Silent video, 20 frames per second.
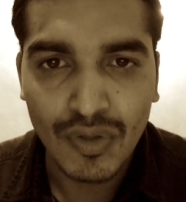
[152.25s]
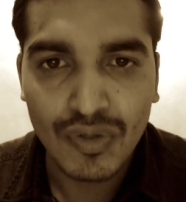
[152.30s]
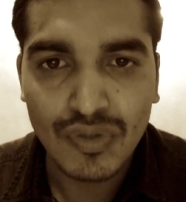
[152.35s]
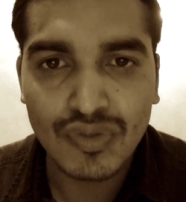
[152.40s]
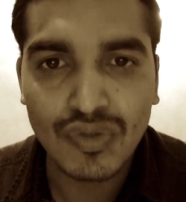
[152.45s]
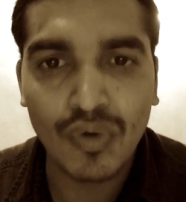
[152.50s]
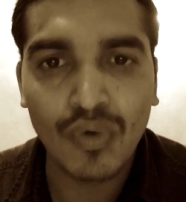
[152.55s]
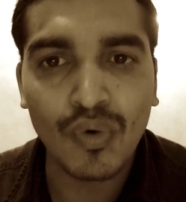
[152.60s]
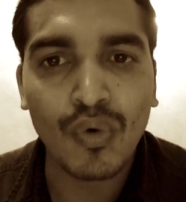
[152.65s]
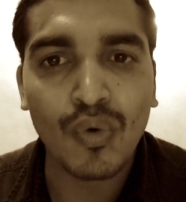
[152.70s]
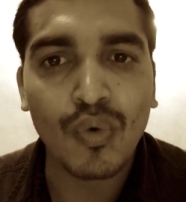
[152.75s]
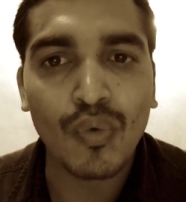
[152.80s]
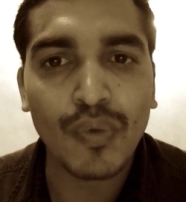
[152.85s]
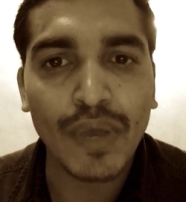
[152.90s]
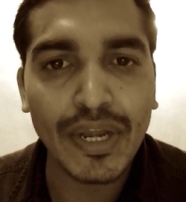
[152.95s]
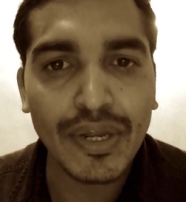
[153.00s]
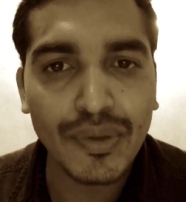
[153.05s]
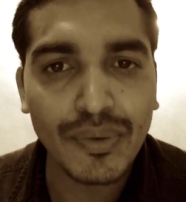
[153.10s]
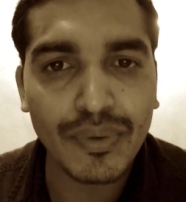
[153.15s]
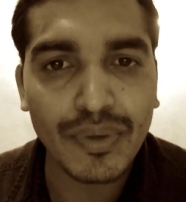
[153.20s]
So
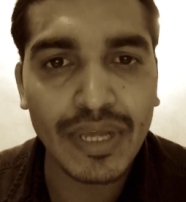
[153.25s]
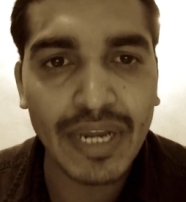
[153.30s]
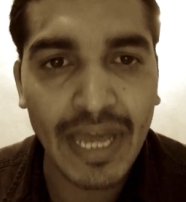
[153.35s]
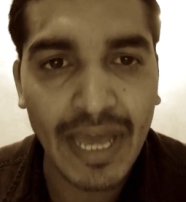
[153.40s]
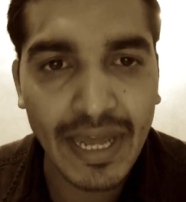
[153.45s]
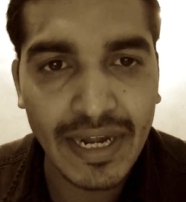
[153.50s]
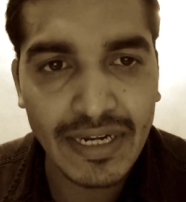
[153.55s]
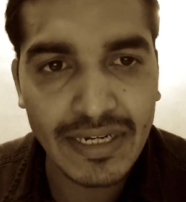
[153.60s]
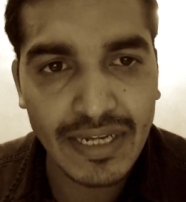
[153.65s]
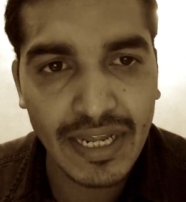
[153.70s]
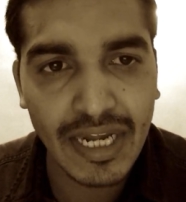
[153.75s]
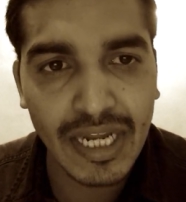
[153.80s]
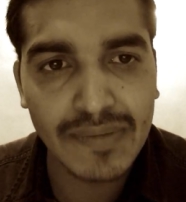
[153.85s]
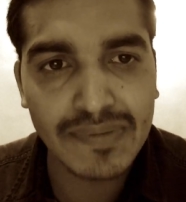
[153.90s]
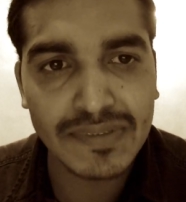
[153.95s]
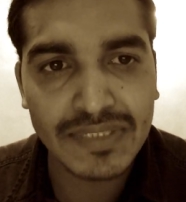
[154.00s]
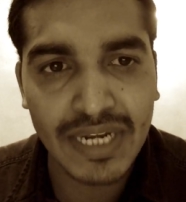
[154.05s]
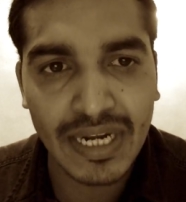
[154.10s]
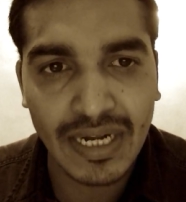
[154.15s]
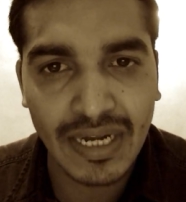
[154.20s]
when you inherit an
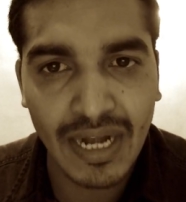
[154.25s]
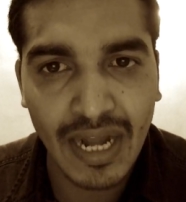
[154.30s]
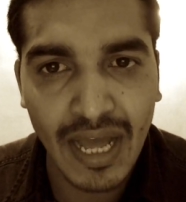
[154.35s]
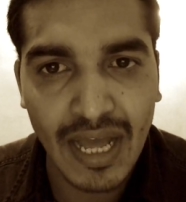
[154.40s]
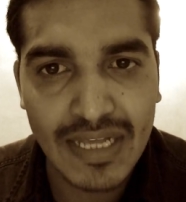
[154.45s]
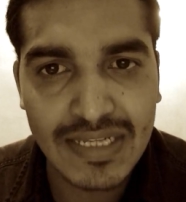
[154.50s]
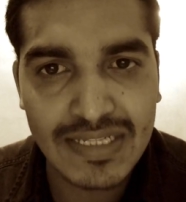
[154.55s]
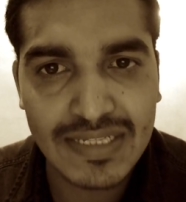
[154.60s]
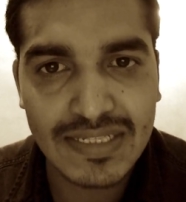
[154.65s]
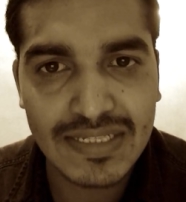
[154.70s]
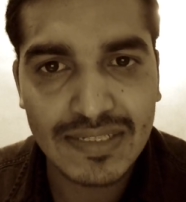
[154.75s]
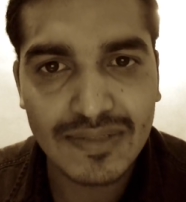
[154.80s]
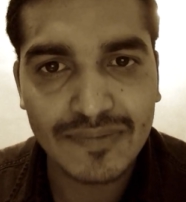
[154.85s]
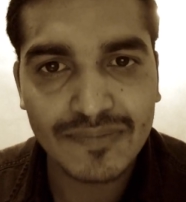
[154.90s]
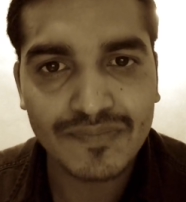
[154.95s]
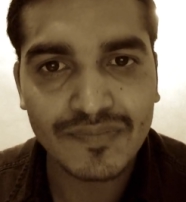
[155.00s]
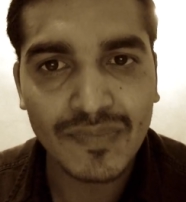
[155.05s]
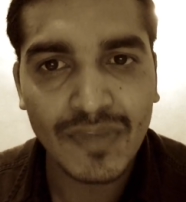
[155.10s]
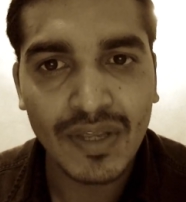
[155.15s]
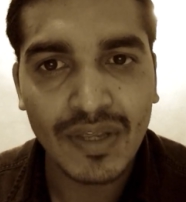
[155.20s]
abstract class,
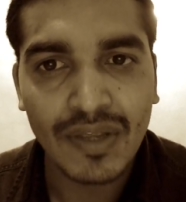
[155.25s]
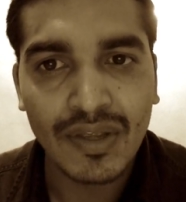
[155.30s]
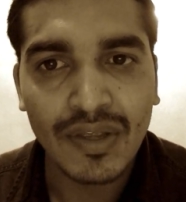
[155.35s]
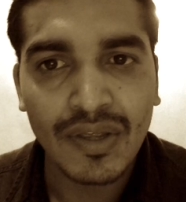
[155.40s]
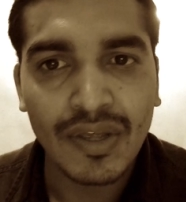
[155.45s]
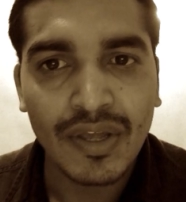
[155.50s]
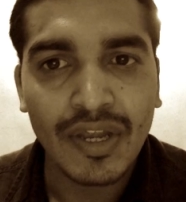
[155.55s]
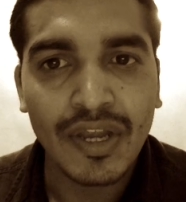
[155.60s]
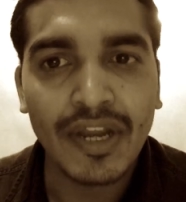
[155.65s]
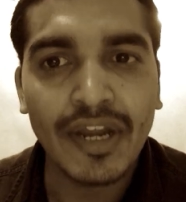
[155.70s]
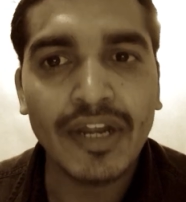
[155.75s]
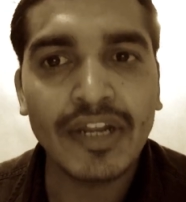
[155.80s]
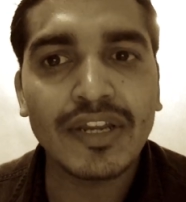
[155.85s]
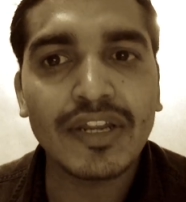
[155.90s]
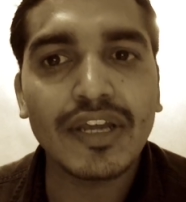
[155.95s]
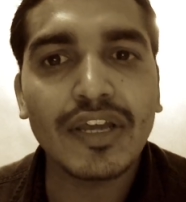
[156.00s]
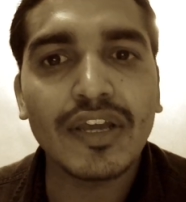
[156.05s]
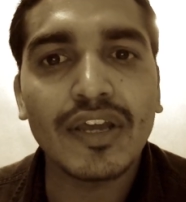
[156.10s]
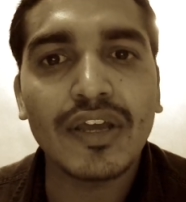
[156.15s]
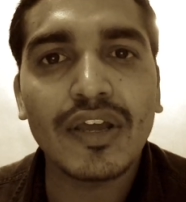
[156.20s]
it
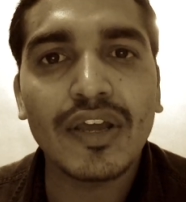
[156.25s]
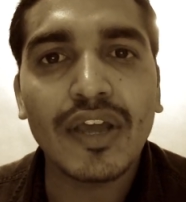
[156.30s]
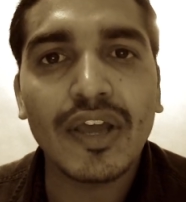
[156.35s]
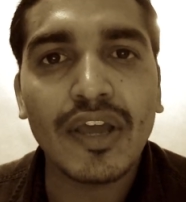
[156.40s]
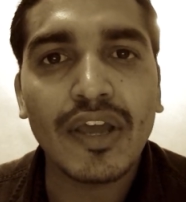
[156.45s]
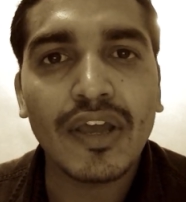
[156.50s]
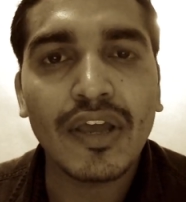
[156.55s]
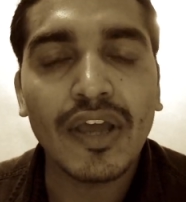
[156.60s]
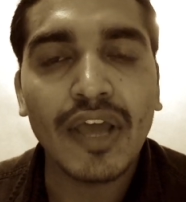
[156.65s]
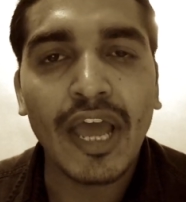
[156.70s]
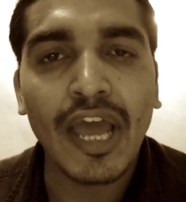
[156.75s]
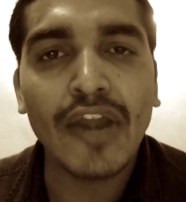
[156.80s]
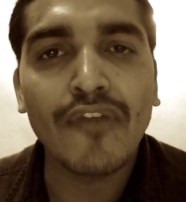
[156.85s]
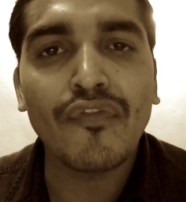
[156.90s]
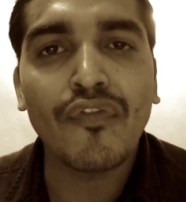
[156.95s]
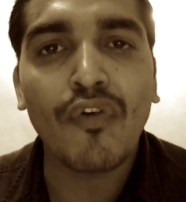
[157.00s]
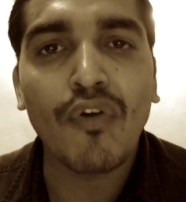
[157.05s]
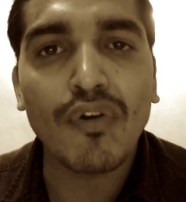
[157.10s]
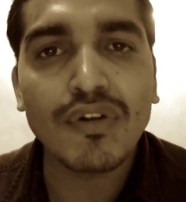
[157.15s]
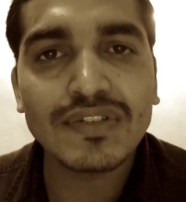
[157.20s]

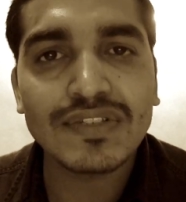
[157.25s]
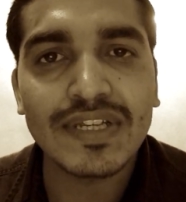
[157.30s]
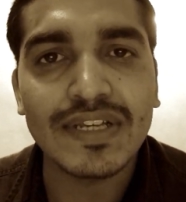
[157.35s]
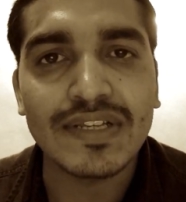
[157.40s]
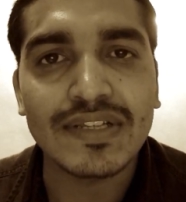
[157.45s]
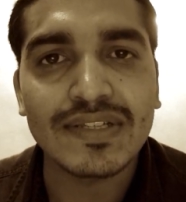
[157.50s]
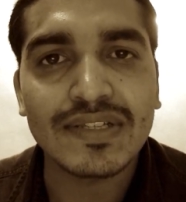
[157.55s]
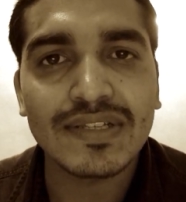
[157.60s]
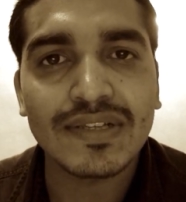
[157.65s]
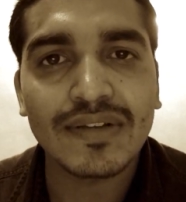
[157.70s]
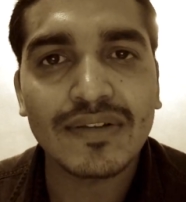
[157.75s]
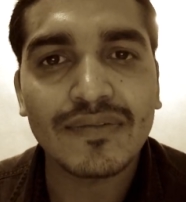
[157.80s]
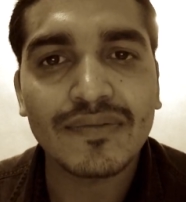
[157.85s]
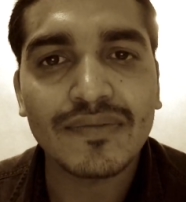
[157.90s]
enforces